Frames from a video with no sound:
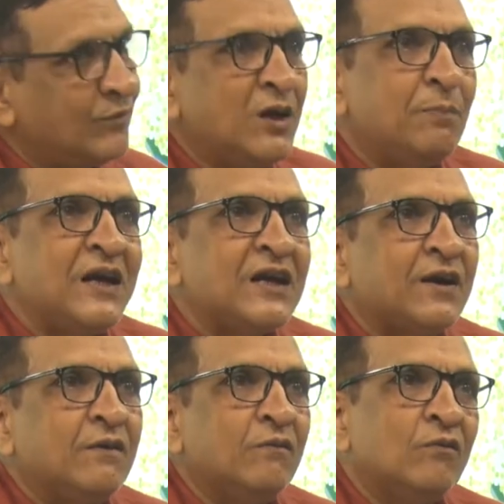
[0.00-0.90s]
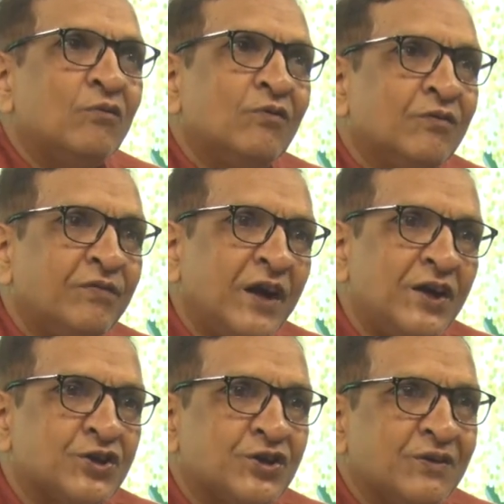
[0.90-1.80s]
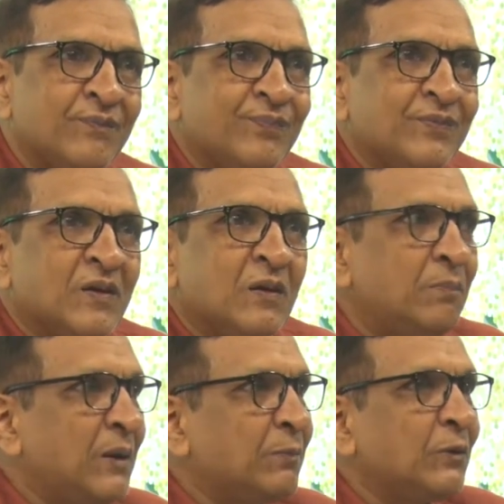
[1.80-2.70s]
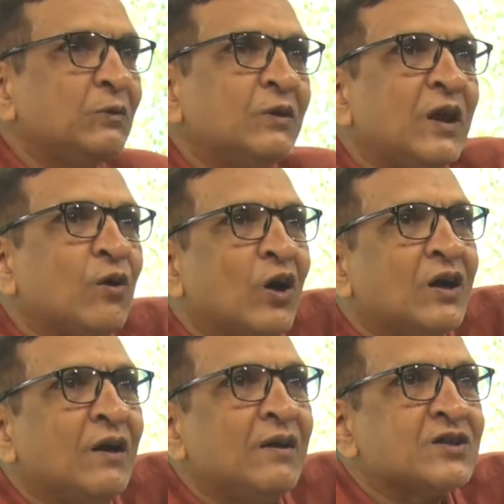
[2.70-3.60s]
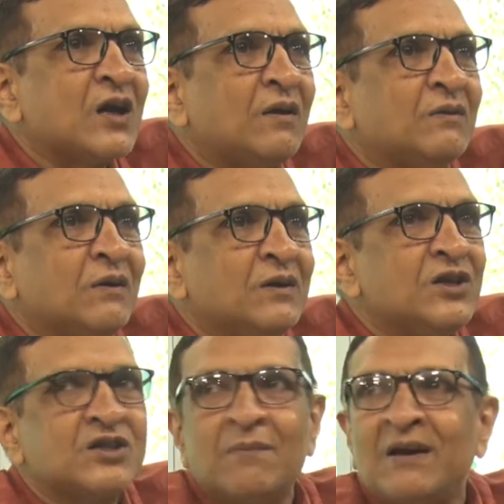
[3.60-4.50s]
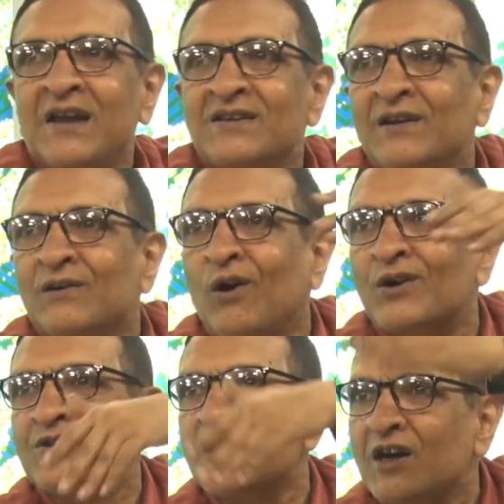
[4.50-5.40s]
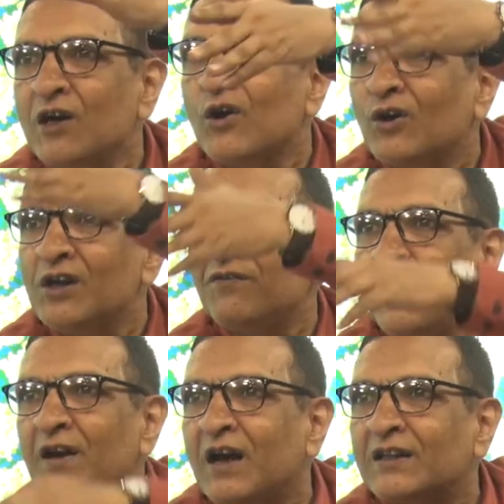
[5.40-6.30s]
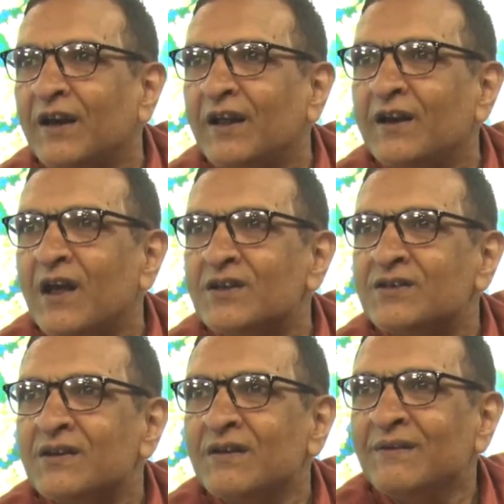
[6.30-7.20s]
depleted, finished. People, they got destabilized and got settled on different other areas.